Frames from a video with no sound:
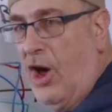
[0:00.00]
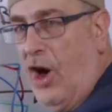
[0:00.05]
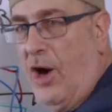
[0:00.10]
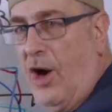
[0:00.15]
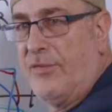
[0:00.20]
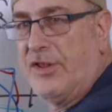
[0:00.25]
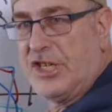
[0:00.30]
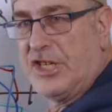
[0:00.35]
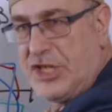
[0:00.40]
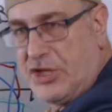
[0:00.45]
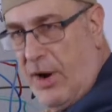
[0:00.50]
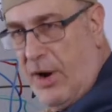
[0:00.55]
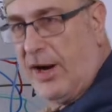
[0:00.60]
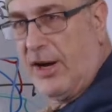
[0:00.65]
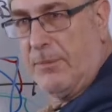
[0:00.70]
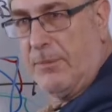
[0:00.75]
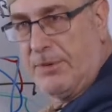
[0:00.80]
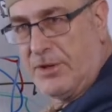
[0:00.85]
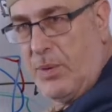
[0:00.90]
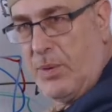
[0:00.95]
of the
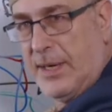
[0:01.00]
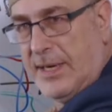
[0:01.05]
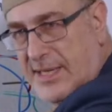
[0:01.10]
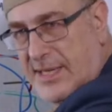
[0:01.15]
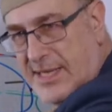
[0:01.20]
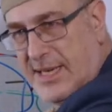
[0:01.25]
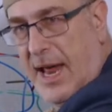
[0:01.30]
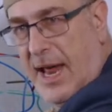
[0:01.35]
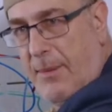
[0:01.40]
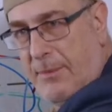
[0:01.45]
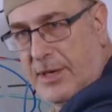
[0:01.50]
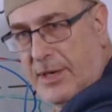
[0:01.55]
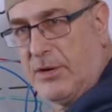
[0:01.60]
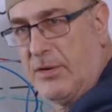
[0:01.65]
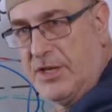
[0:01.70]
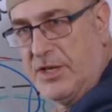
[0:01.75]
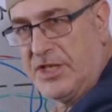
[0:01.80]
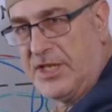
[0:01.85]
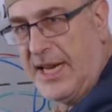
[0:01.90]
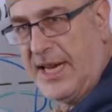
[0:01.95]
struggle between Islam and
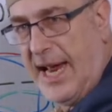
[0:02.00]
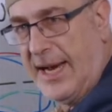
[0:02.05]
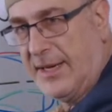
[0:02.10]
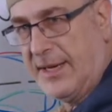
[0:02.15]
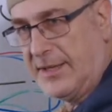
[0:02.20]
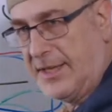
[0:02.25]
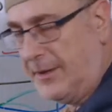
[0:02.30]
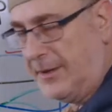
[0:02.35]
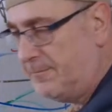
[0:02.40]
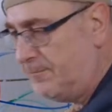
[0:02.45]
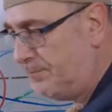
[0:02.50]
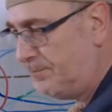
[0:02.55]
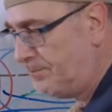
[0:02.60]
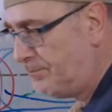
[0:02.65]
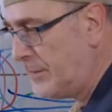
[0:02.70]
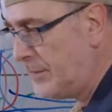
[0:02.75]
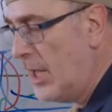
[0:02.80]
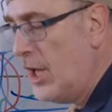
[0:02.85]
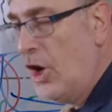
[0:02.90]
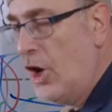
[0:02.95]
Christianity.
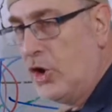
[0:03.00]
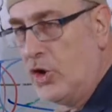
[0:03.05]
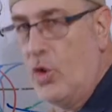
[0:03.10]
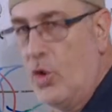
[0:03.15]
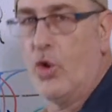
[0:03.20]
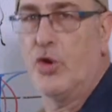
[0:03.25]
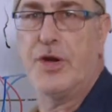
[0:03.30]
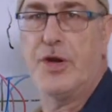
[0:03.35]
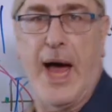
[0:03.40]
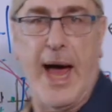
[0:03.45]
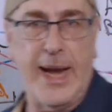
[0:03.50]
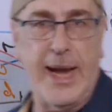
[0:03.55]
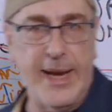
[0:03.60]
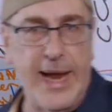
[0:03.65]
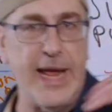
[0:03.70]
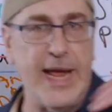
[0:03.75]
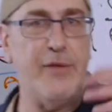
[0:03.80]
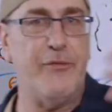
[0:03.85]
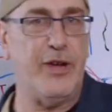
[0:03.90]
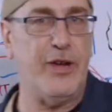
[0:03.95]
Yehuda
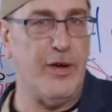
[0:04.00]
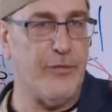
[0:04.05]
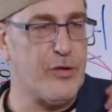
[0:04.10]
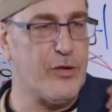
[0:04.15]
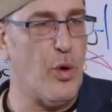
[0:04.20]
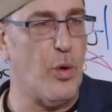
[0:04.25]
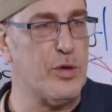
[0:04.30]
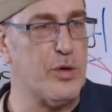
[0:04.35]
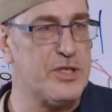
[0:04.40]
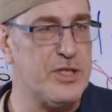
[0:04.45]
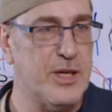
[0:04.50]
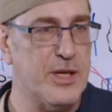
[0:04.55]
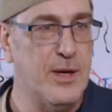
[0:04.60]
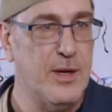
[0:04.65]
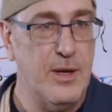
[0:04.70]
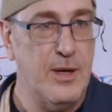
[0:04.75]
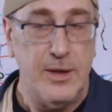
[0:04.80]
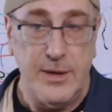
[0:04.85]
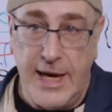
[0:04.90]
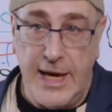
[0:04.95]
Halevi, of course,
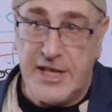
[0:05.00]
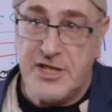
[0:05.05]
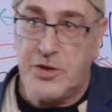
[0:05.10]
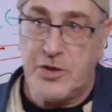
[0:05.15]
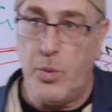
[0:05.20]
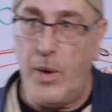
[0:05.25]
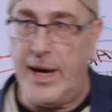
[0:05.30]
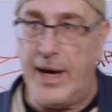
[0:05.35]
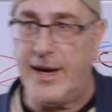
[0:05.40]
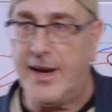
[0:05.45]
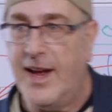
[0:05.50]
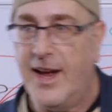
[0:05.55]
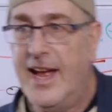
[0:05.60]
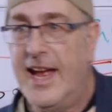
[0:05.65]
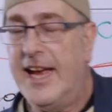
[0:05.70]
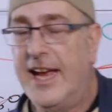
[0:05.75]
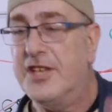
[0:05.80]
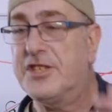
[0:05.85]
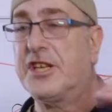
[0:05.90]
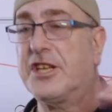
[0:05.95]
next week
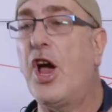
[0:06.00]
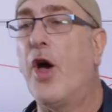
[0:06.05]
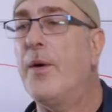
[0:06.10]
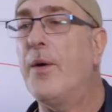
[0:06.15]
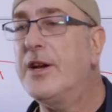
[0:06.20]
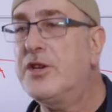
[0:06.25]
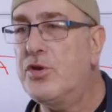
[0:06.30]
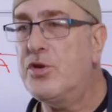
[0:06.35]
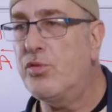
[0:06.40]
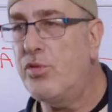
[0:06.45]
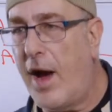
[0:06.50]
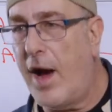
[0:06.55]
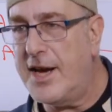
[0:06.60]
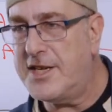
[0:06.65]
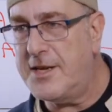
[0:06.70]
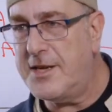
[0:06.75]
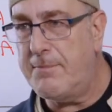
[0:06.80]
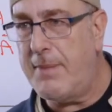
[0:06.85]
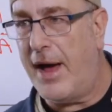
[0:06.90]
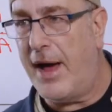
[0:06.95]
is going to
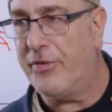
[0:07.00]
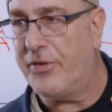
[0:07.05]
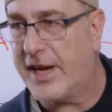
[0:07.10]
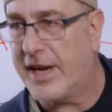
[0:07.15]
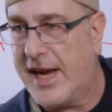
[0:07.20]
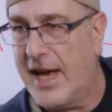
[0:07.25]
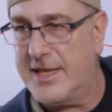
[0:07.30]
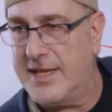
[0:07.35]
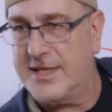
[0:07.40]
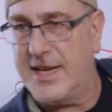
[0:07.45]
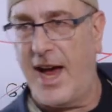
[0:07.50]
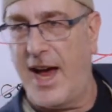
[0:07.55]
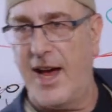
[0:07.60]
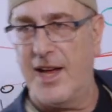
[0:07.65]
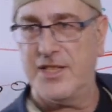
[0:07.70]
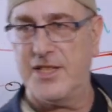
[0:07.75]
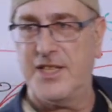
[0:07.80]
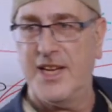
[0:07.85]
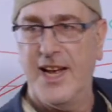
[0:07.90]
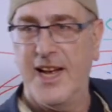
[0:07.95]
write about the
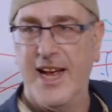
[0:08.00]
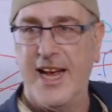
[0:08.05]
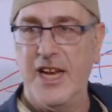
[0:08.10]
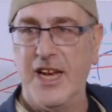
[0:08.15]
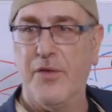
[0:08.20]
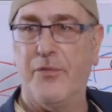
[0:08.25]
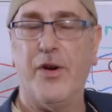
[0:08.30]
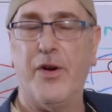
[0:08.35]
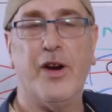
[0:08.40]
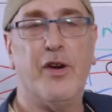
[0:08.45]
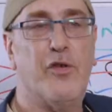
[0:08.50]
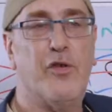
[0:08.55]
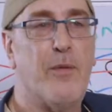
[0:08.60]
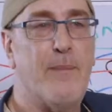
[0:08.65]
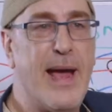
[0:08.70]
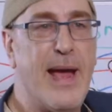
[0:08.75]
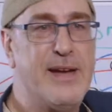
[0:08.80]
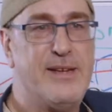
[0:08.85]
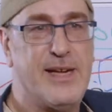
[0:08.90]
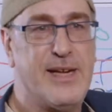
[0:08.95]
Khazars in a very
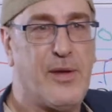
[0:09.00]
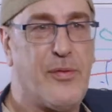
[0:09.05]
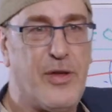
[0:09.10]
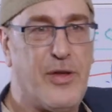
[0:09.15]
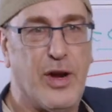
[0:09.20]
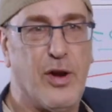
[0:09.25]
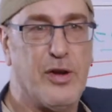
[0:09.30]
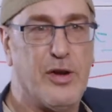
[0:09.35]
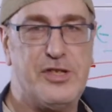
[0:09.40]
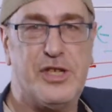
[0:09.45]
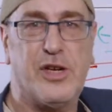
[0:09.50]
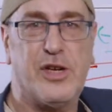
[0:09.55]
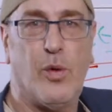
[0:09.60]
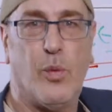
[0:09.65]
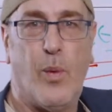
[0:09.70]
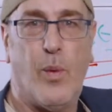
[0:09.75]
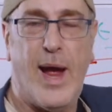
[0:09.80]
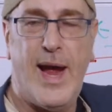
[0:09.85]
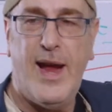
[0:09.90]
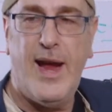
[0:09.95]
romantic theological
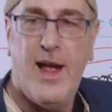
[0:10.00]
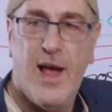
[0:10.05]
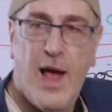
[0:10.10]
way,